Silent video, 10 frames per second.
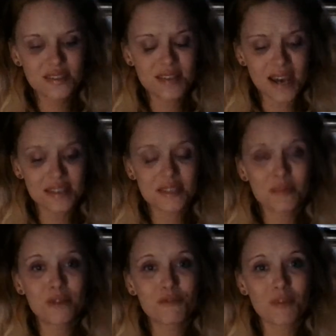
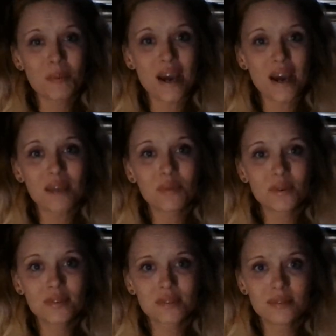testament from the
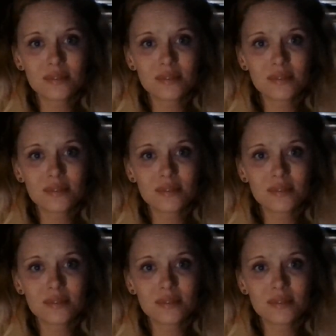Bible,